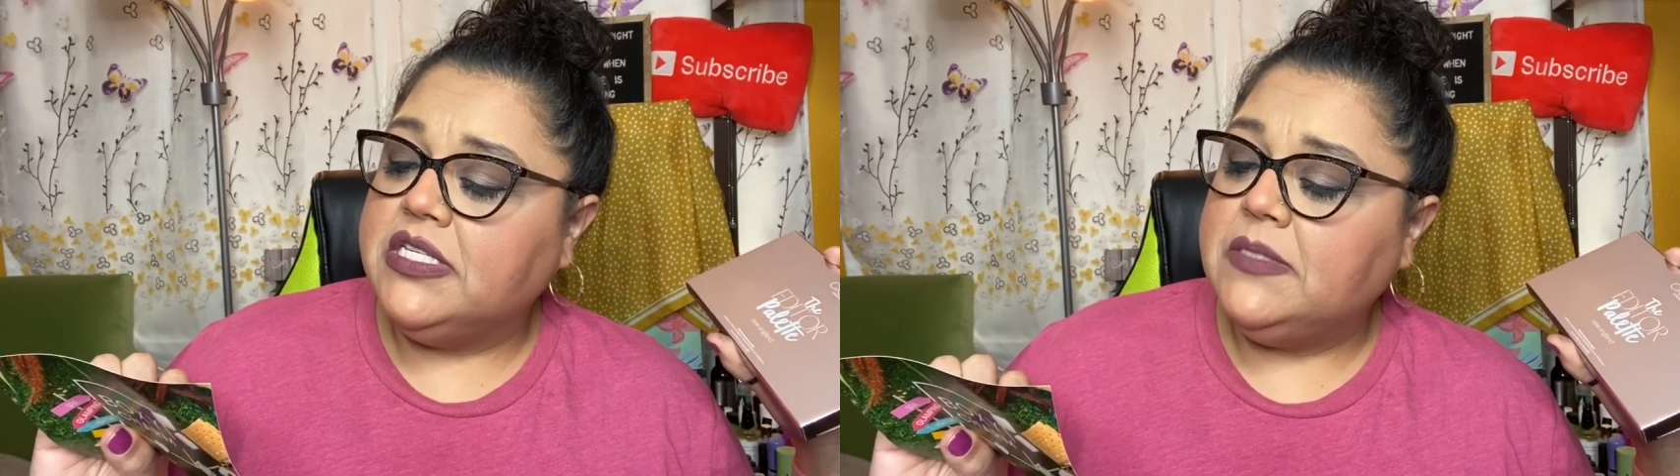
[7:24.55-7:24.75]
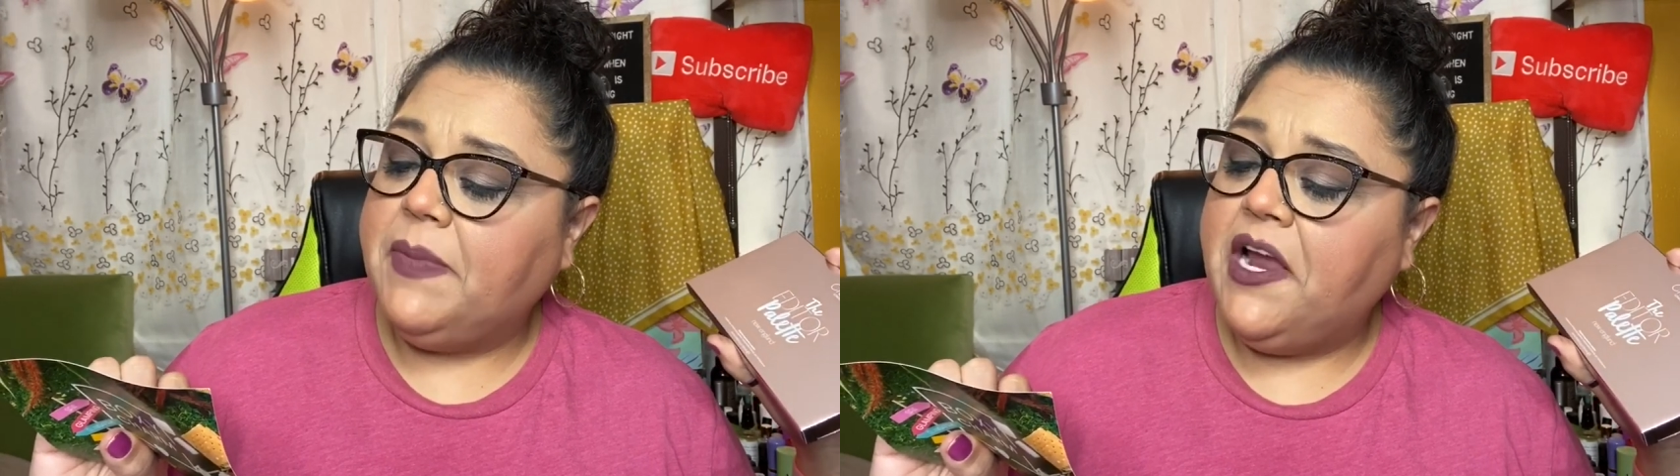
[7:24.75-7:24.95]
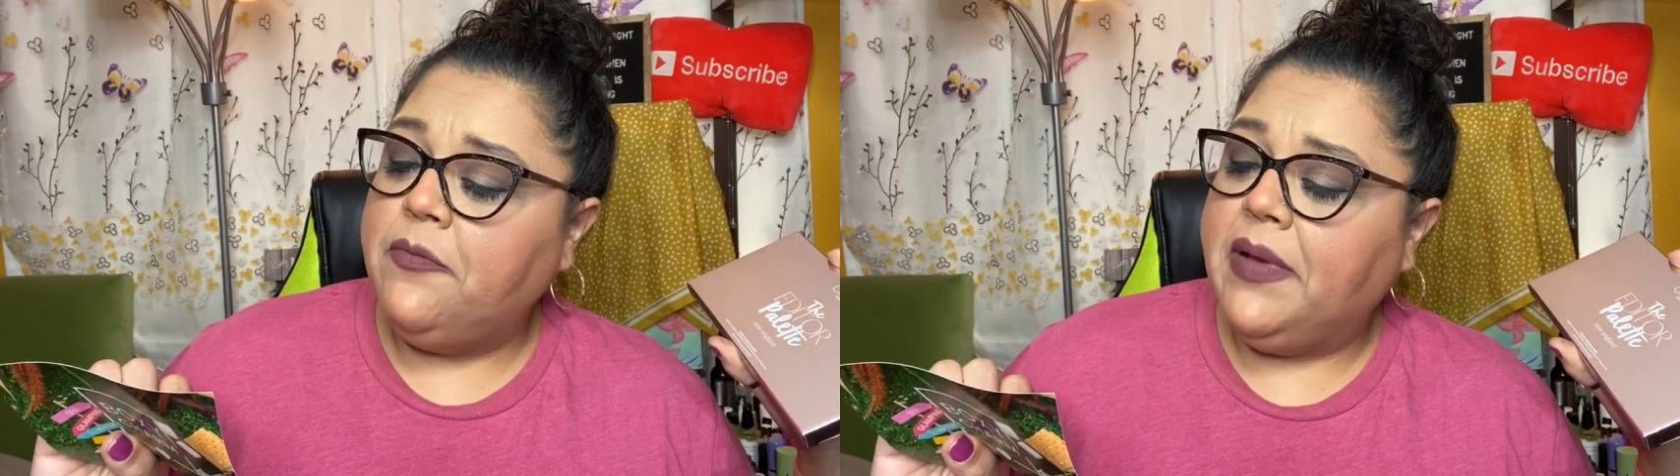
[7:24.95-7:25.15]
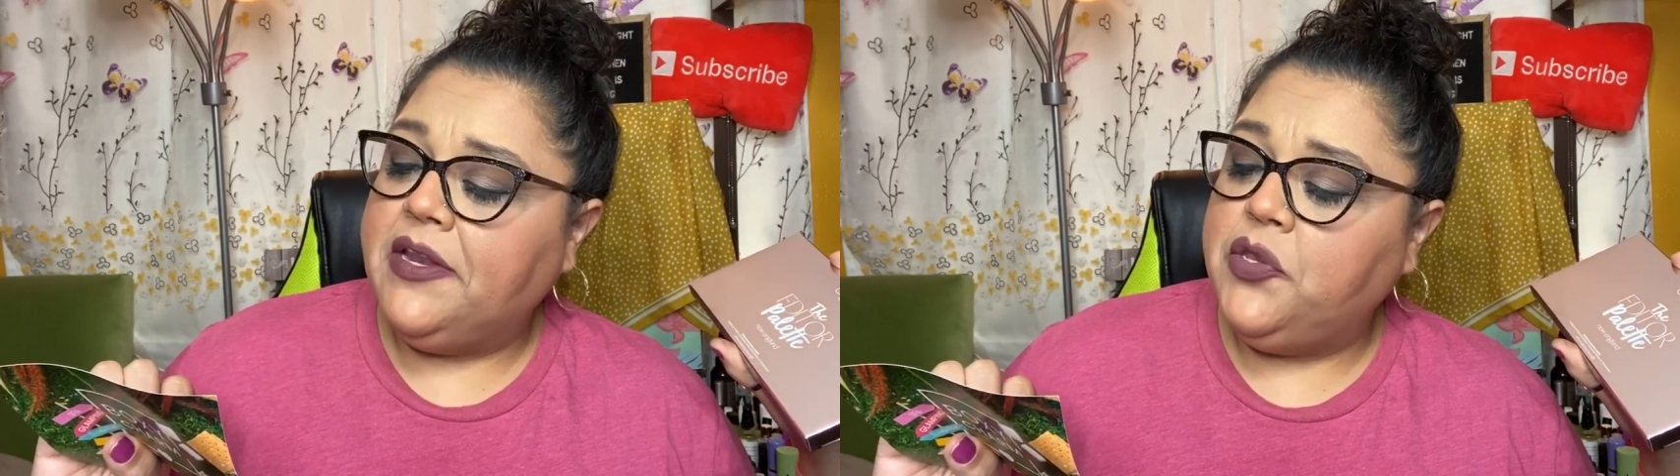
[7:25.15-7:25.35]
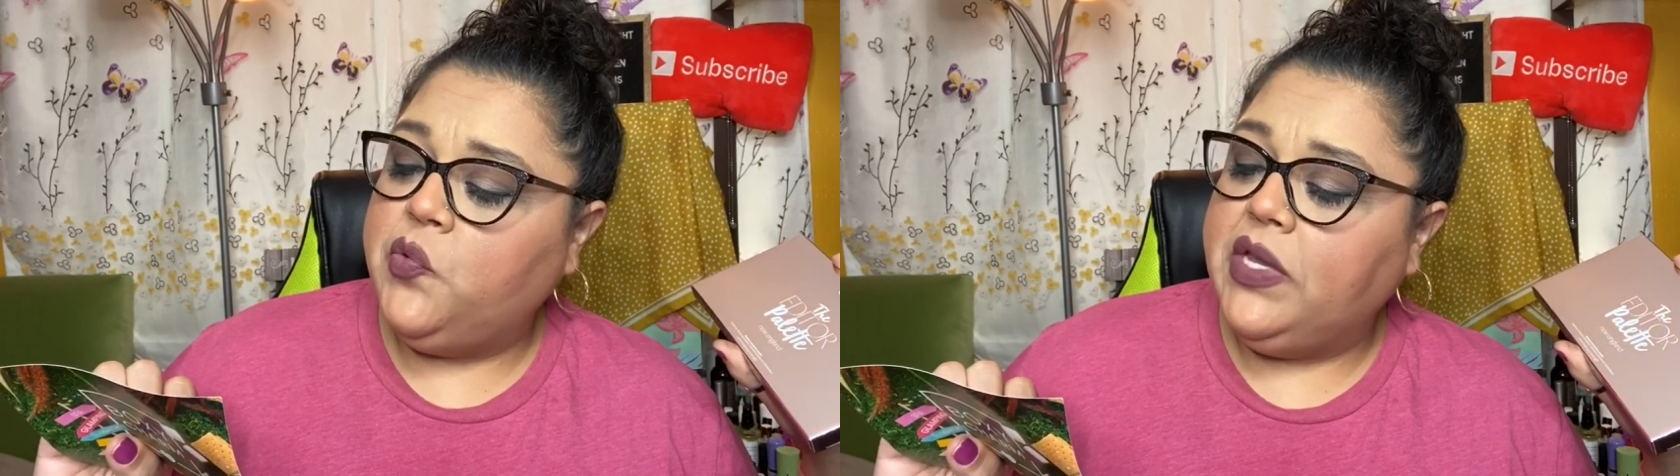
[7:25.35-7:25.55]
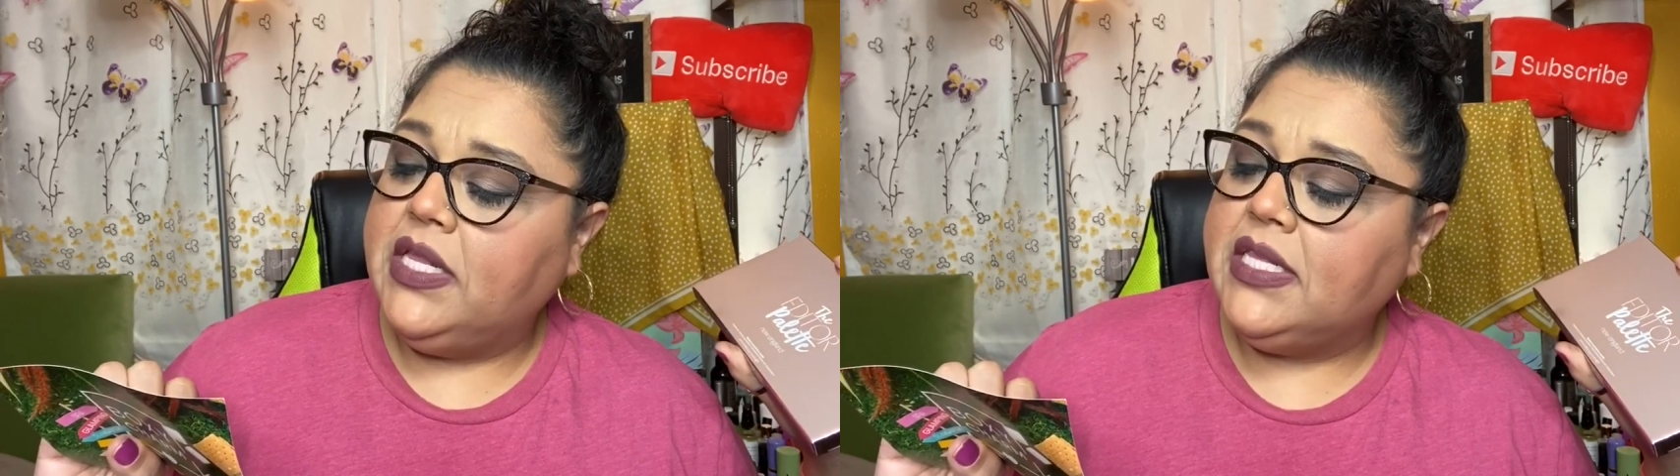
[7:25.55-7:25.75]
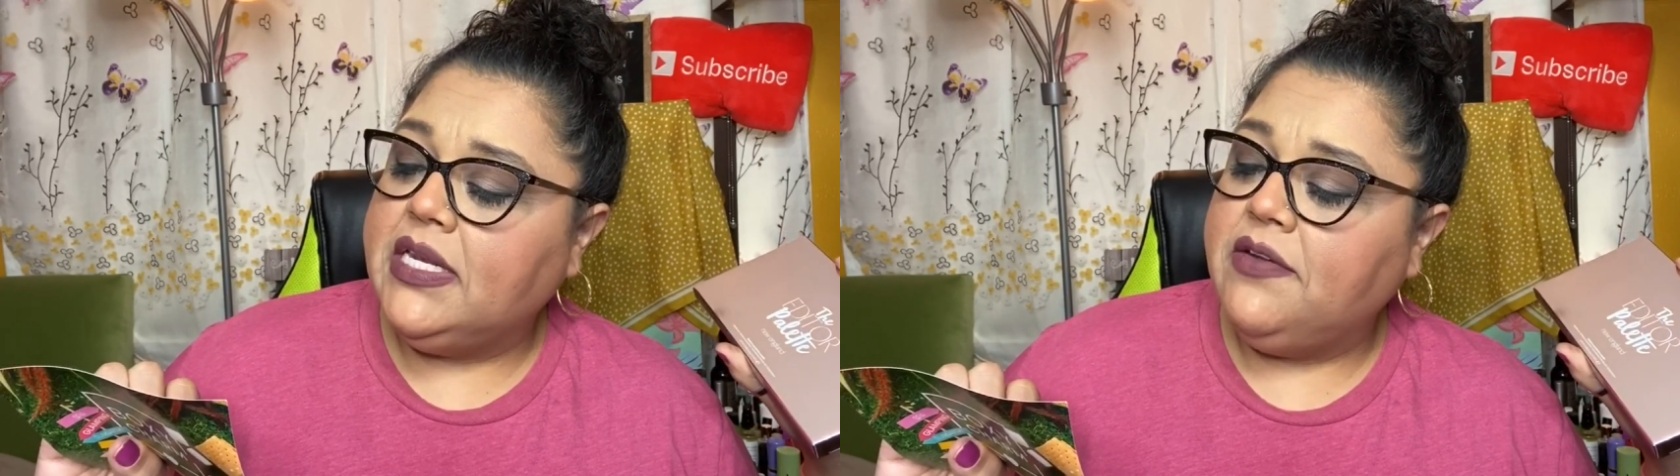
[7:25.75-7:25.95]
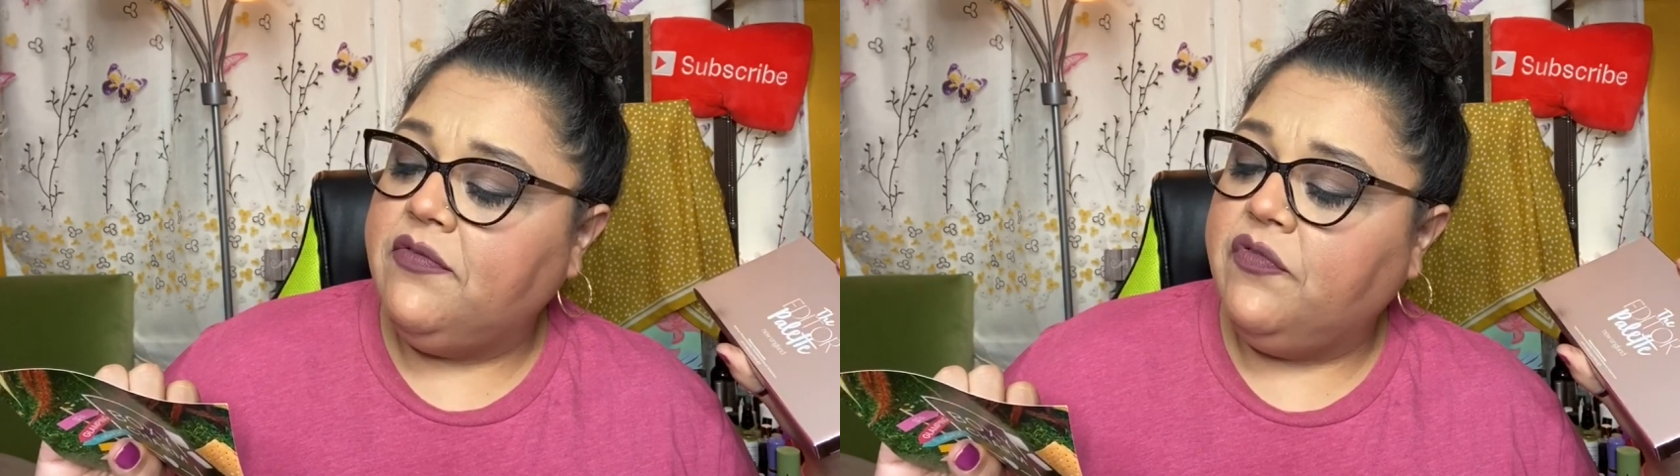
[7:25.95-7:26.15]
Inspired by New
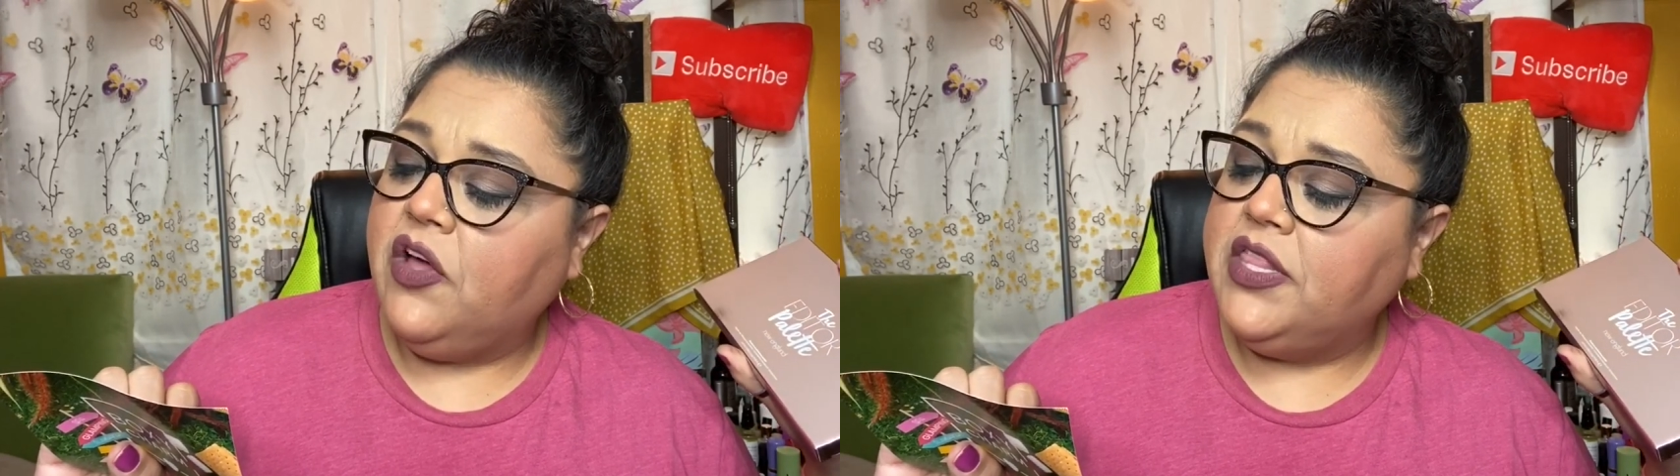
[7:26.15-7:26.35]
England in fall,